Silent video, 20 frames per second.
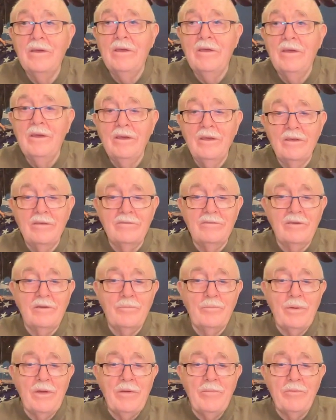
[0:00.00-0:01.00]
is that
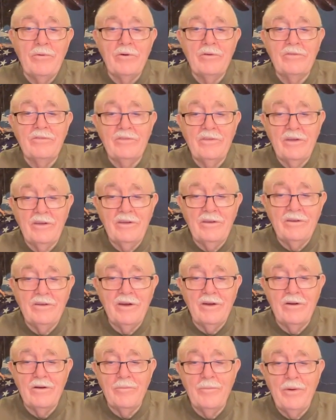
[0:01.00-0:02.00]
people are sick and tired
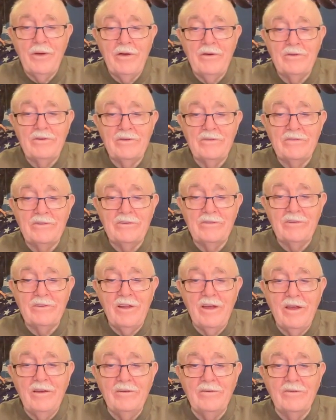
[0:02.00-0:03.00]
of politicians
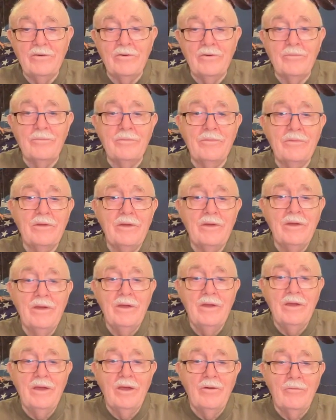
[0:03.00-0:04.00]
lying to them.
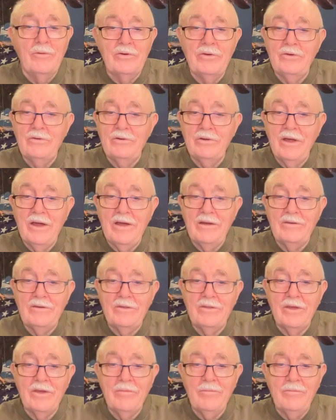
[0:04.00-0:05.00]
And when you lie to
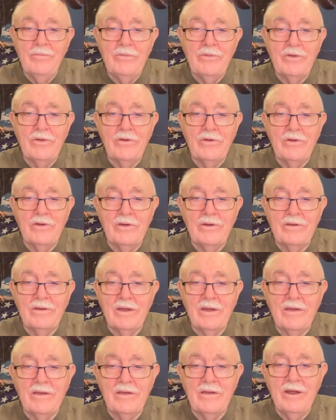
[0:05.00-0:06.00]
them, they're going to take
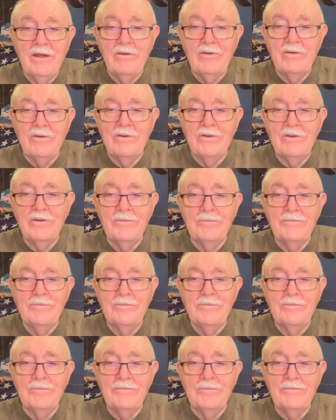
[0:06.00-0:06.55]
it out on you.